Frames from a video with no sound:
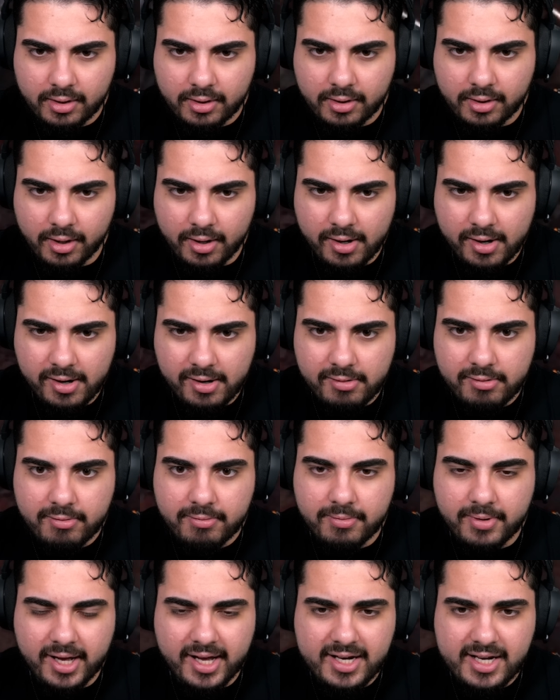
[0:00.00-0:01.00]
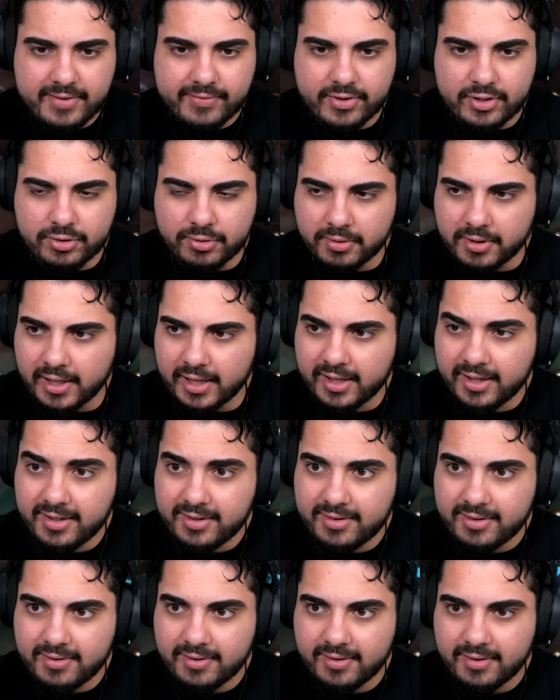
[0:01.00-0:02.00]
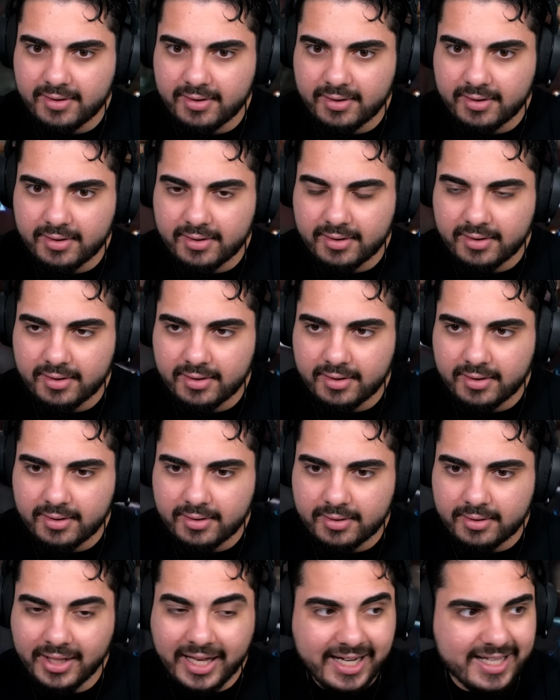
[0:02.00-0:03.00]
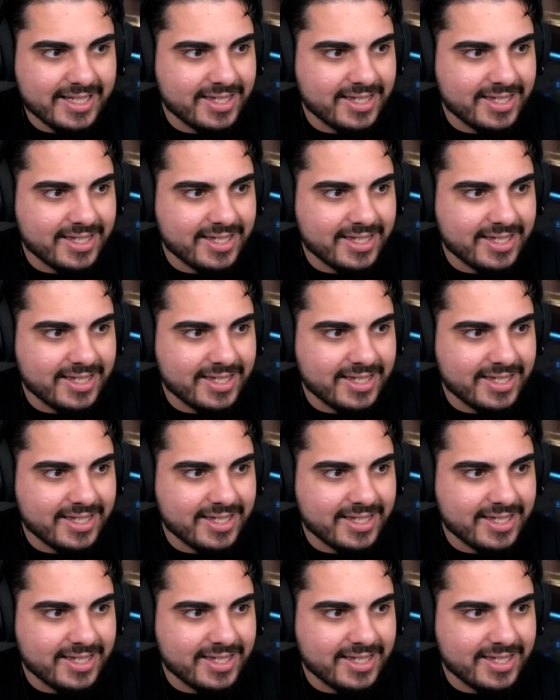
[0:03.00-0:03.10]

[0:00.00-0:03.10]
Oh, I never knew that. That is